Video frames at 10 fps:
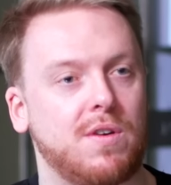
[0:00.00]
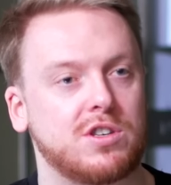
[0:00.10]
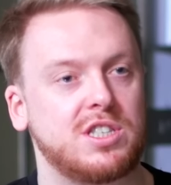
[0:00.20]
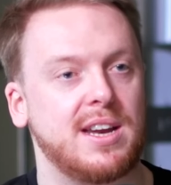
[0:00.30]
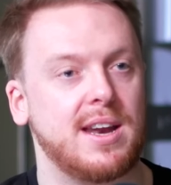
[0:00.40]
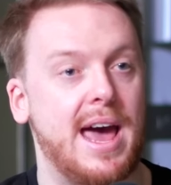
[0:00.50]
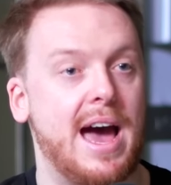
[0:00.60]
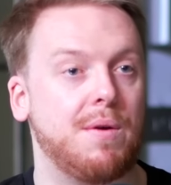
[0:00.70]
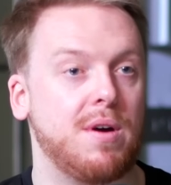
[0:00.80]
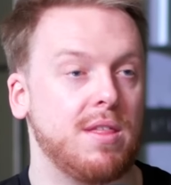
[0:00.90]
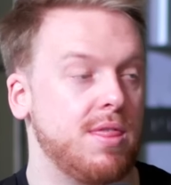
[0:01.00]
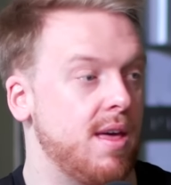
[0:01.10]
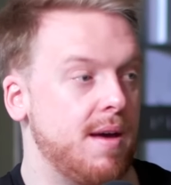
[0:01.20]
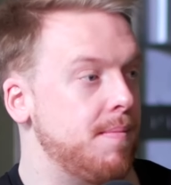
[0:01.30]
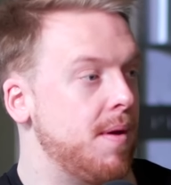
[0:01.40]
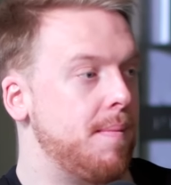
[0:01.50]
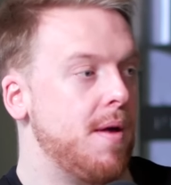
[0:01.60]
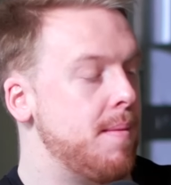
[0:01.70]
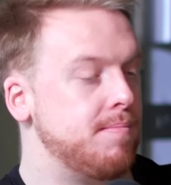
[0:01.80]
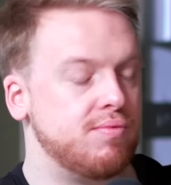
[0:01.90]
Fosh did an hour, uh,
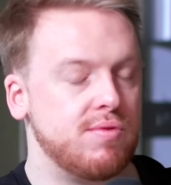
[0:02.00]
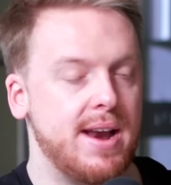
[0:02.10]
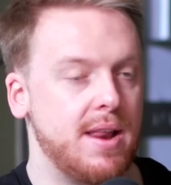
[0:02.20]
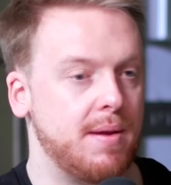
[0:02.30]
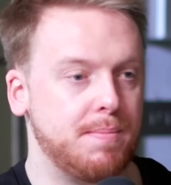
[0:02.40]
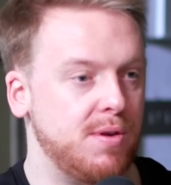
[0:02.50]
uh,